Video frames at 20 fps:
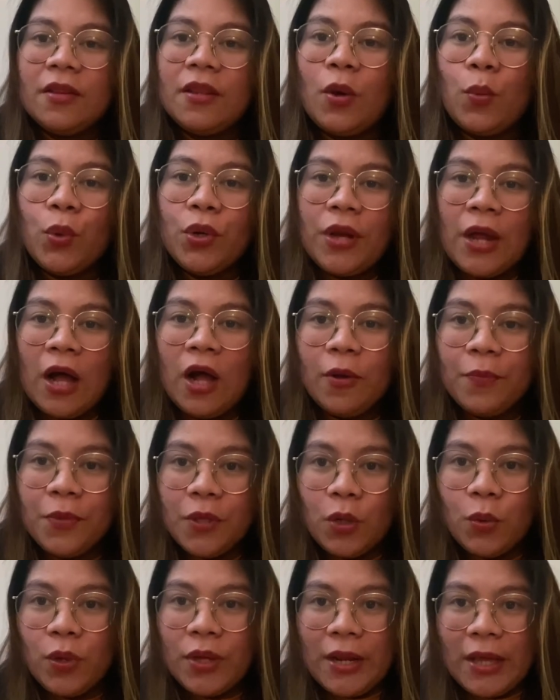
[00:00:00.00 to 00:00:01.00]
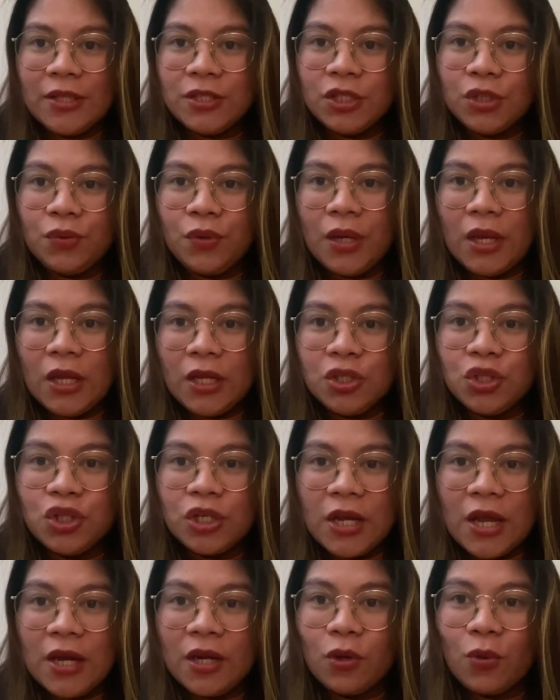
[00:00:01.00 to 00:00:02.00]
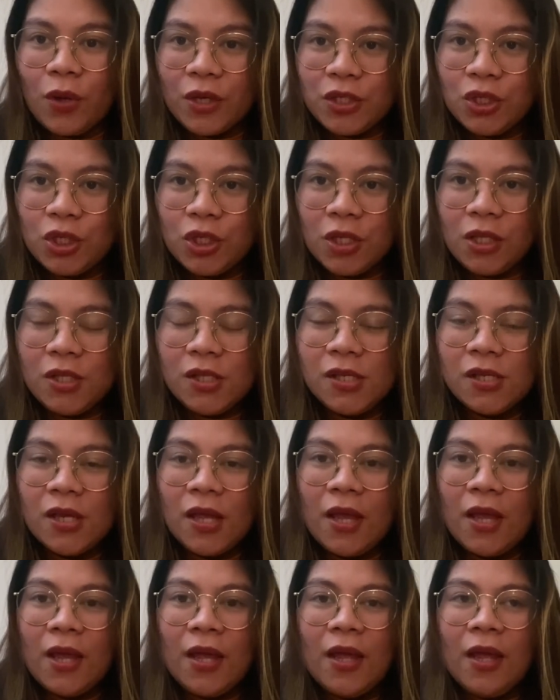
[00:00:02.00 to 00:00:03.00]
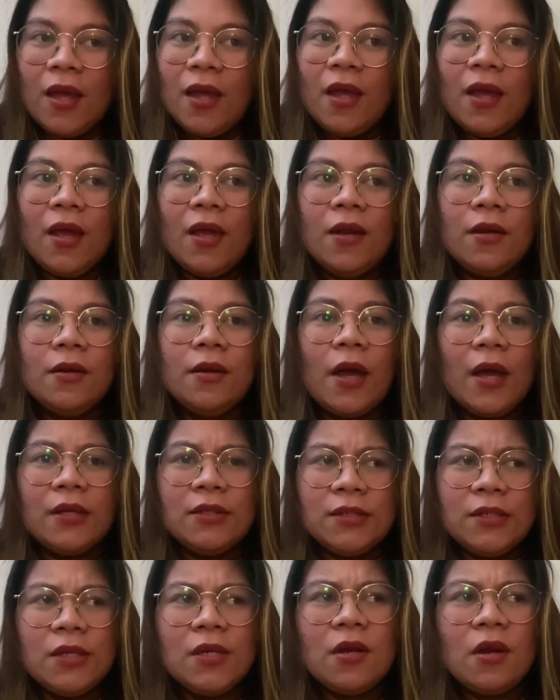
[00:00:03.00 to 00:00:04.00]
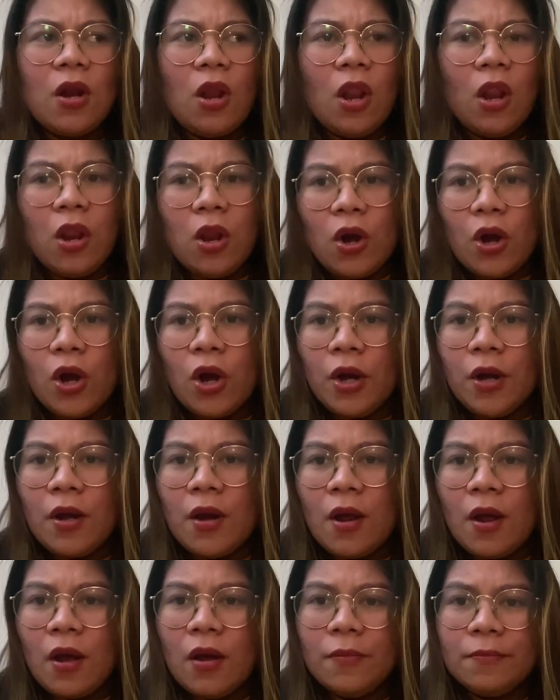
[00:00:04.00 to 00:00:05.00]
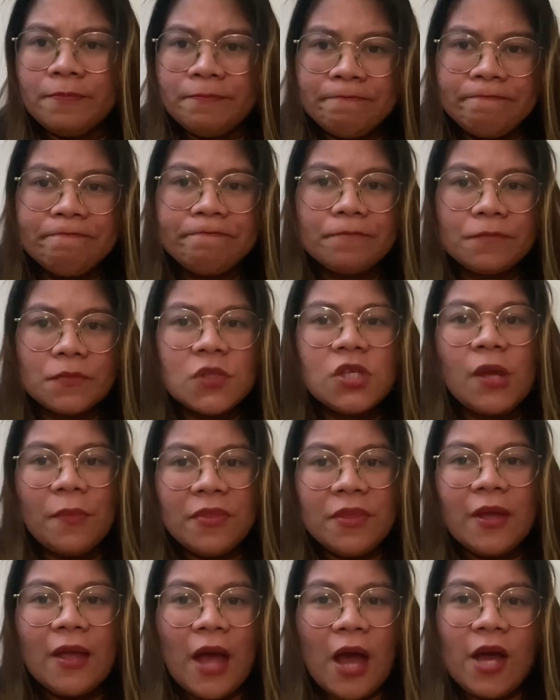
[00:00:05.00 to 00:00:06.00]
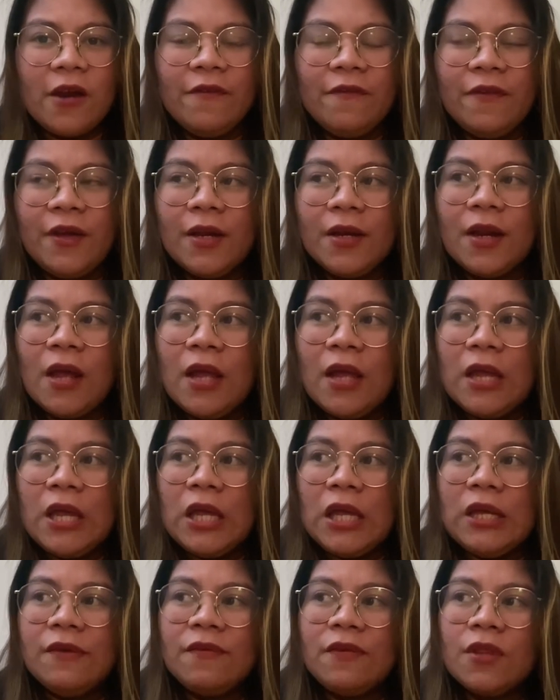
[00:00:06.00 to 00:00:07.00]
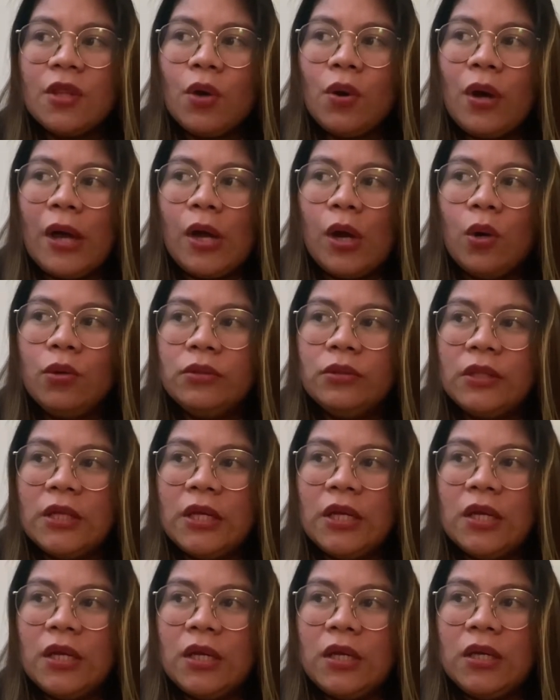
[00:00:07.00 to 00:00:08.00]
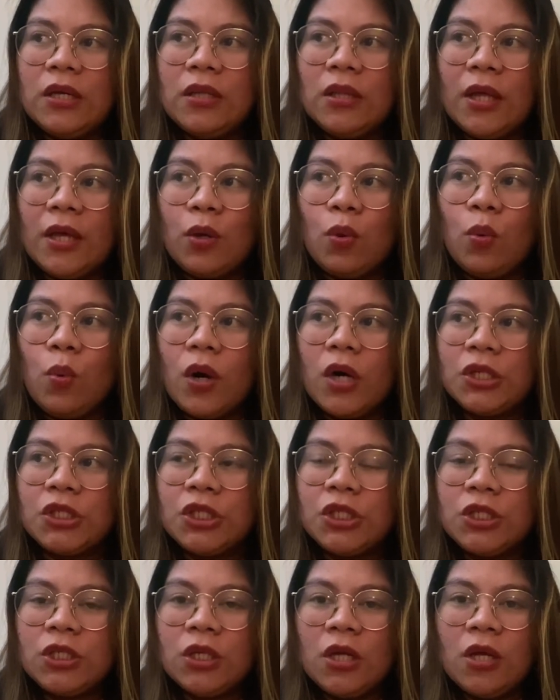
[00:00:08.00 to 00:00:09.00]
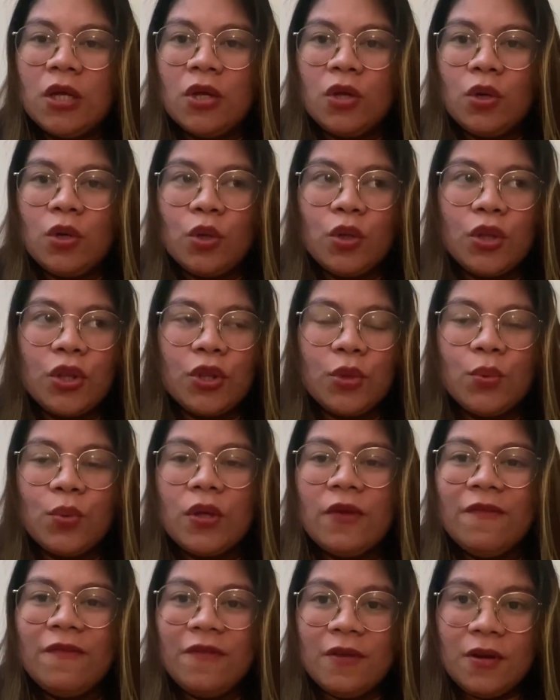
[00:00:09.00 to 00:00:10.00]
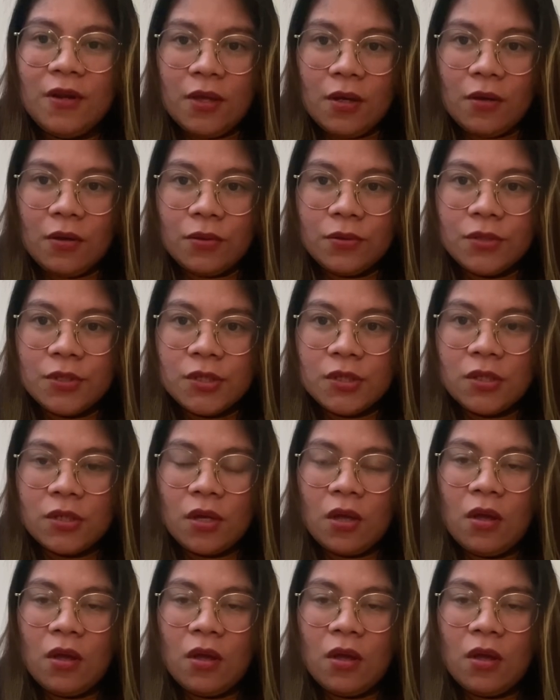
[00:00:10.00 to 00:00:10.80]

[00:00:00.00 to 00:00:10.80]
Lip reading: would help you in answering NGN questions. And I did learn something out of it, even though I only like watched 3 videos.